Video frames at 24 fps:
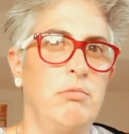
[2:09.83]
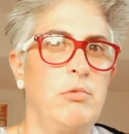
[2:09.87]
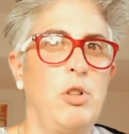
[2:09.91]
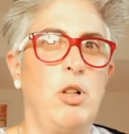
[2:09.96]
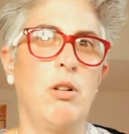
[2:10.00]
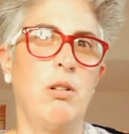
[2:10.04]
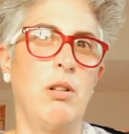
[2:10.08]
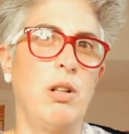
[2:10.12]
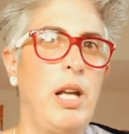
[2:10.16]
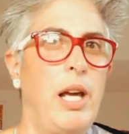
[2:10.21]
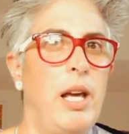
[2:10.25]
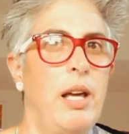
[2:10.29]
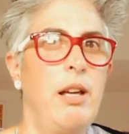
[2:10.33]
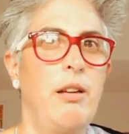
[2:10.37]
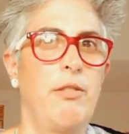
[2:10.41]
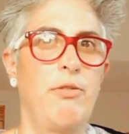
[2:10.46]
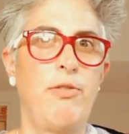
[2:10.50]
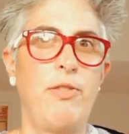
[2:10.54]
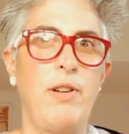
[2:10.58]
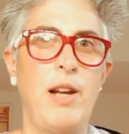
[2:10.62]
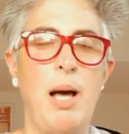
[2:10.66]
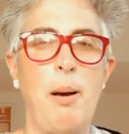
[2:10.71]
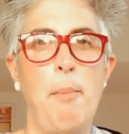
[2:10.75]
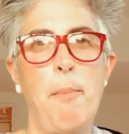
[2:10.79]
ole,
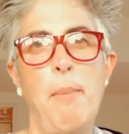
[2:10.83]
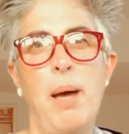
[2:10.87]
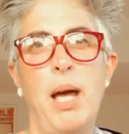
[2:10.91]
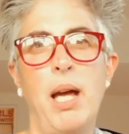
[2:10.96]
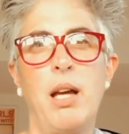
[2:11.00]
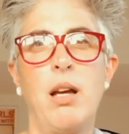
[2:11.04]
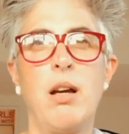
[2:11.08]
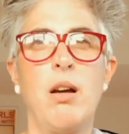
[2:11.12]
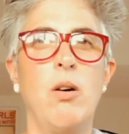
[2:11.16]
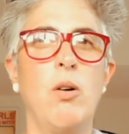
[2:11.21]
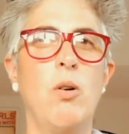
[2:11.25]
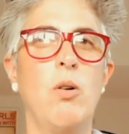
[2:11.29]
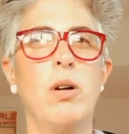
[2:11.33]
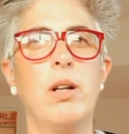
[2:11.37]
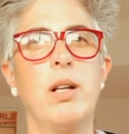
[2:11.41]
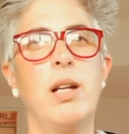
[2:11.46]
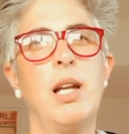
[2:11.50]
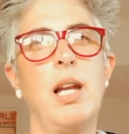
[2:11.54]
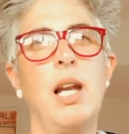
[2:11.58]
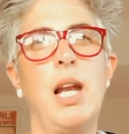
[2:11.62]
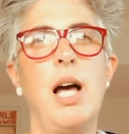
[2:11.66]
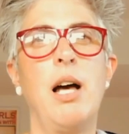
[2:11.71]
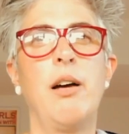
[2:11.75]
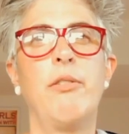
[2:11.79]
flamenco and
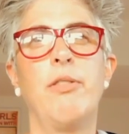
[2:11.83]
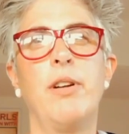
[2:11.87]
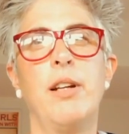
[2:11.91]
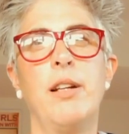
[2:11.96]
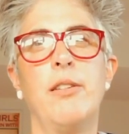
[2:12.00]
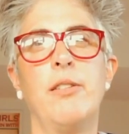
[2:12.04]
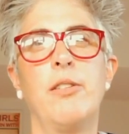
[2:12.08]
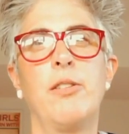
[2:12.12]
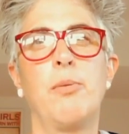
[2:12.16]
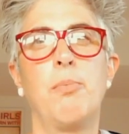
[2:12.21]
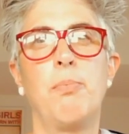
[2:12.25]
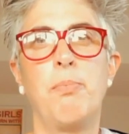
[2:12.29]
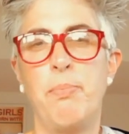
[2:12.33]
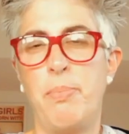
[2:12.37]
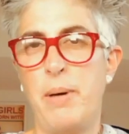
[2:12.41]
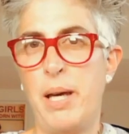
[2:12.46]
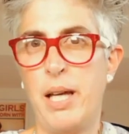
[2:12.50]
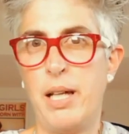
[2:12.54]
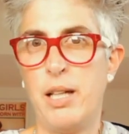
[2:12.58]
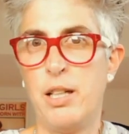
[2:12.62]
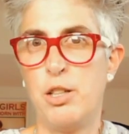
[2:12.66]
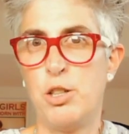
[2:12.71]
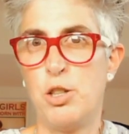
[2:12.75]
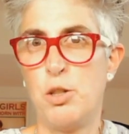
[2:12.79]
lovely
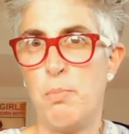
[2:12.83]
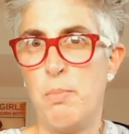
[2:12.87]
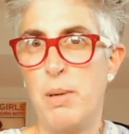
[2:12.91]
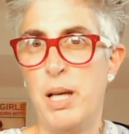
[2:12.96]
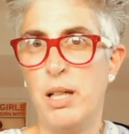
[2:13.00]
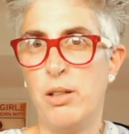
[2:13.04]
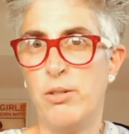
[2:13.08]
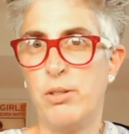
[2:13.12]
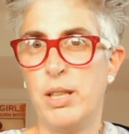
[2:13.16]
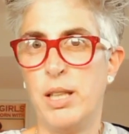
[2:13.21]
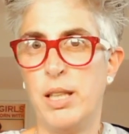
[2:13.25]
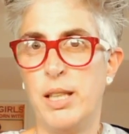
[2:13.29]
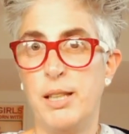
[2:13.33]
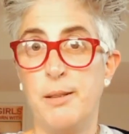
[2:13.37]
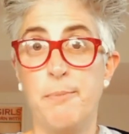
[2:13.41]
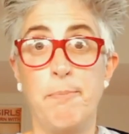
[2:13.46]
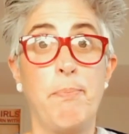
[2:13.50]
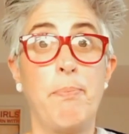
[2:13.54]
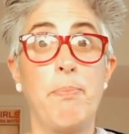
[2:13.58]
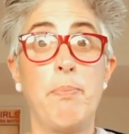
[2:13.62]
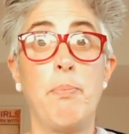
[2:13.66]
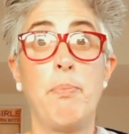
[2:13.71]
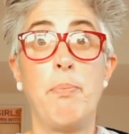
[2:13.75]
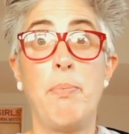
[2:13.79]
Spanish melody.
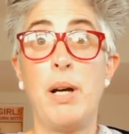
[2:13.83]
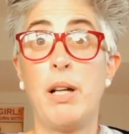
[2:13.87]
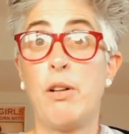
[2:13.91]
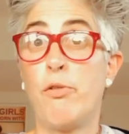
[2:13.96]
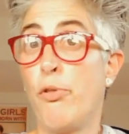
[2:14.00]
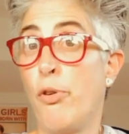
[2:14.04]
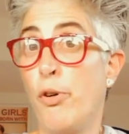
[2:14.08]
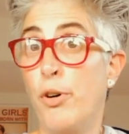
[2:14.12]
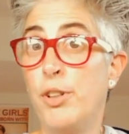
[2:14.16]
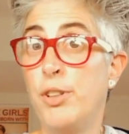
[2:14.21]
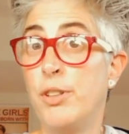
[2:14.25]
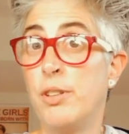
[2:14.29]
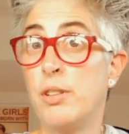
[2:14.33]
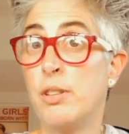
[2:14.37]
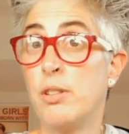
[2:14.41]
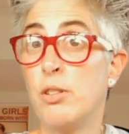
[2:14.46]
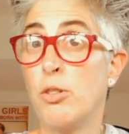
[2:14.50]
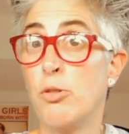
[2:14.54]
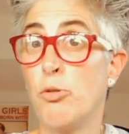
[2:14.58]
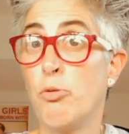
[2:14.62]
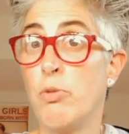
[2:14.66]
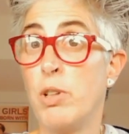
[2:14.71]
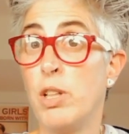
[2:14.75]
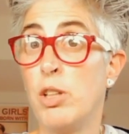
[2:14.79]
But first
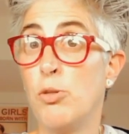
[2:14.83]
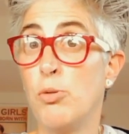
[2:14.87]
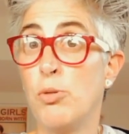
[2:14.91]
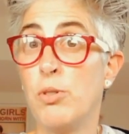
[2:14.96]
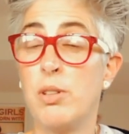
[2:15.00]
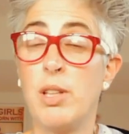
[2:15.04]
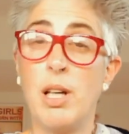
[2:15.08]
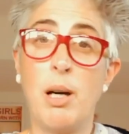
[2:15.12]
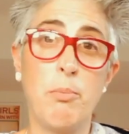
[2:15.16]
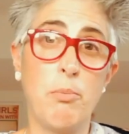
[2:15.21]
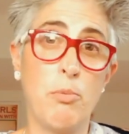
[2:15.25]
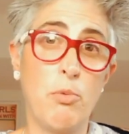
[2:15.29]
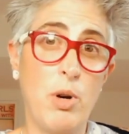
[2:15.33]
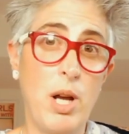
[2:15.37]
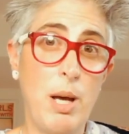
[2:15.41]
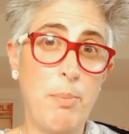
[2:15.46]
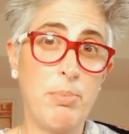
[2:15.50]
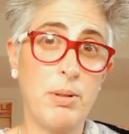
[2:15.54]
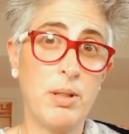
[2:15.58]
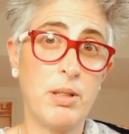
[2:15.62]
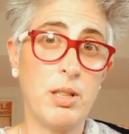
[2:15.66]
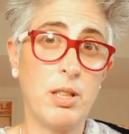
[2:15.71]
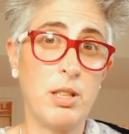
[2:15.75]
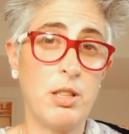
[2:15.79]
we do some
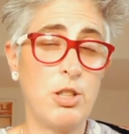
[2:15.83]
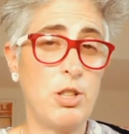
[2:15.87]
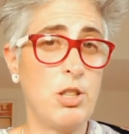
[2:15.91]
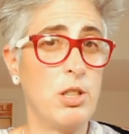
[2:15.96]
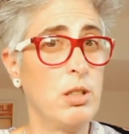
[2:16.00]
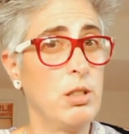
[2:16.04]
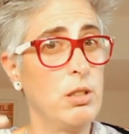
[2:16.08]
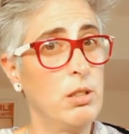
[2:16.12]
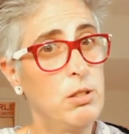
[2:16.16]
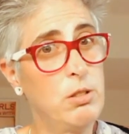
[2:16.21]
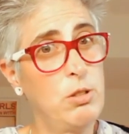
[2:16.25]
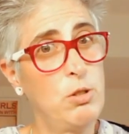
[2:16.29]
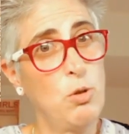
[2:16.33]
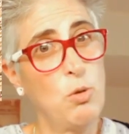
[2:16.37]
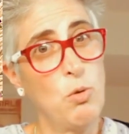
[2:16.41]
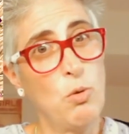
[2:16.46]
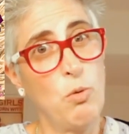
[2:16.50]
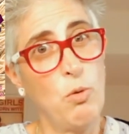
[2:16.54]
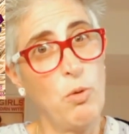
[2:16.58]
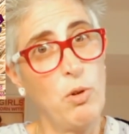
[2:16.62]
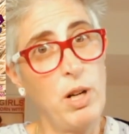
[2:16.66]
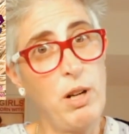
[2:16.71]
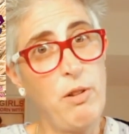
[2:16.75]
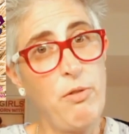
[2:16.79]
repetition to
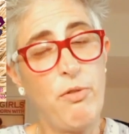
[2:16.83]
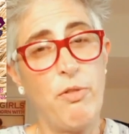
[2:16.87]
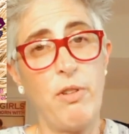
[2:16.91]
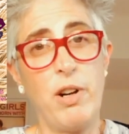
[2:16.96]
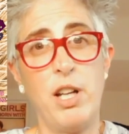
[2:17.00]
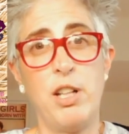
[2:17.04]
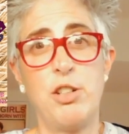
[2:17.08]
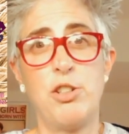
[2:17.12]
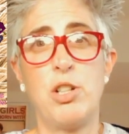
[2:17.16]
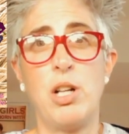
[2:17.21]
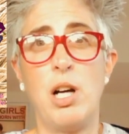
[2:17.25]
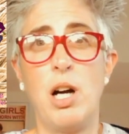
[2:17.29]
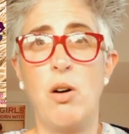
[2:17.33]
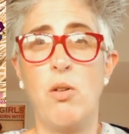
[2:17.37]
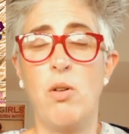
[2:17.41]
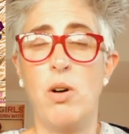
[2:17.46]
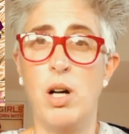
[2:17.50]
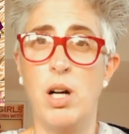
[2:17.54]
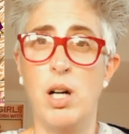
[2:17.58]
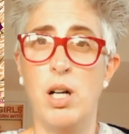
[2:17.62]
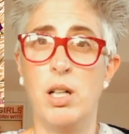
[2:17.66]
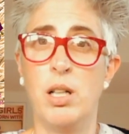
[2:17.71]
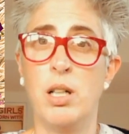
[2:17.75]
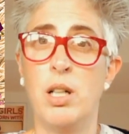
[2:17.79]
refresh
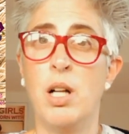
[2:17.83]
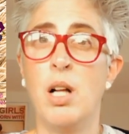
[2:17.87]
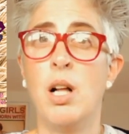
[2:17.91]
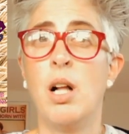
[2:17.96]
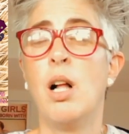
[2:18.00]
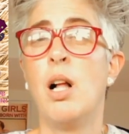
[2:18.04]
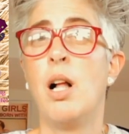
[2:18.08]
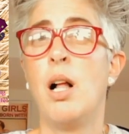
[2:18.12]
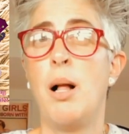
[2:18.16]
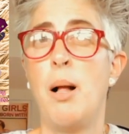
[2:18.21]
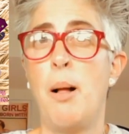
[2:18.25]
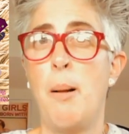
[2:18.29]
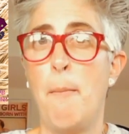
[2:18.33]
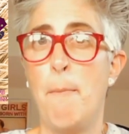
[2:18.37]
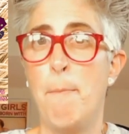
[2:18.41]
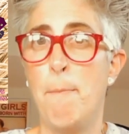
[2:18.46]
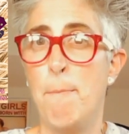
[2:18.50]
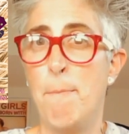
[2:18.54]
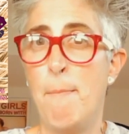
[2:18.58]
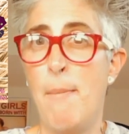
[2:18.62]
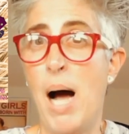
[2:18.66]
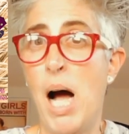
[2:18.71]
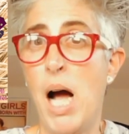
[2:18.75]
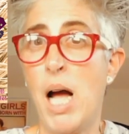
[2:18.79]
our
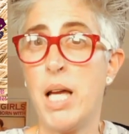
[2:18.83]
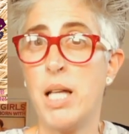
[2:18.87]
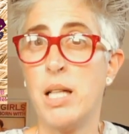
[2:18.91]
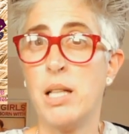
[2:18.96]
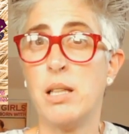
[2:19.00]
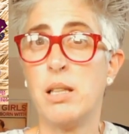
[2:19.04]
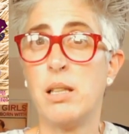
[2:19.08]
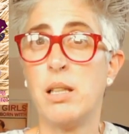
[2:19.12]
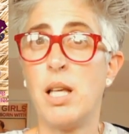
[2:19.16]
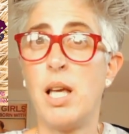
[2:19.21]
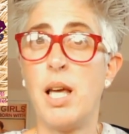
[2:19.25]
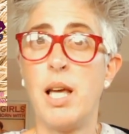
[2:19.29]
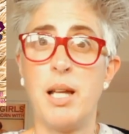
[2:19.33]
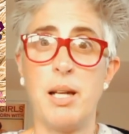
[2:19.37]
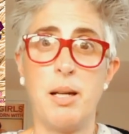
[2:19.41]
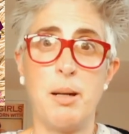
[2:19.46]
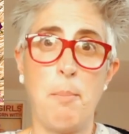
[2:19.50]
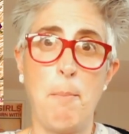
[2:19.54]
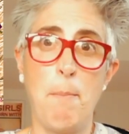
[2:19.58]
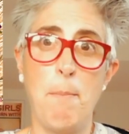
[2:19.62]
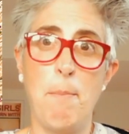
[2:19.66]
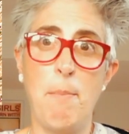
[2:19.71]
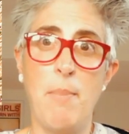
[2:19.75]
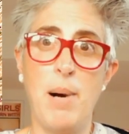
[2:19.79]
mind and
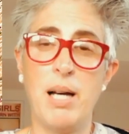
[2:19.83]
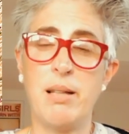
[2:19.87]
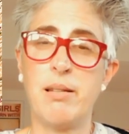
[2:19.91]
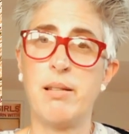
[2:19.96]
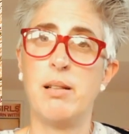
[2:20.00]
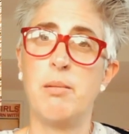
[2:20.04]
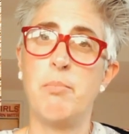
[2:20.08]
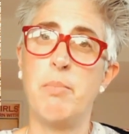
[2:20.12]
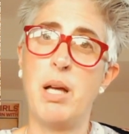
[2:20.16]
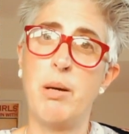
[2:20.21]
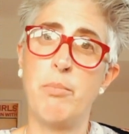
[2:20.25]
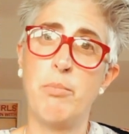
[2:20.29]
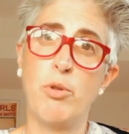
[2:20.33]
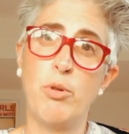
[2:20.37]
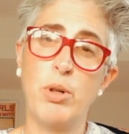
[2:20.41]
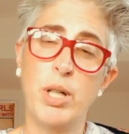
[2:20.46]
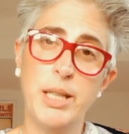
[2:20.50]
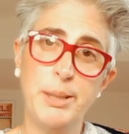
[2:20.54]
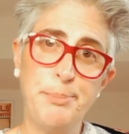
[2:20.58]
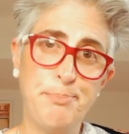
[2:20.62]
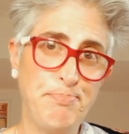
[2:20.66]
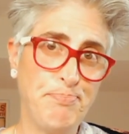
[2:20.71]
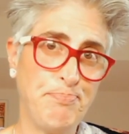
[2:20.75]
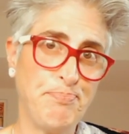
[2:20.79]
muscle
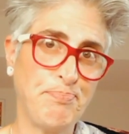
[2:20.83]
memory.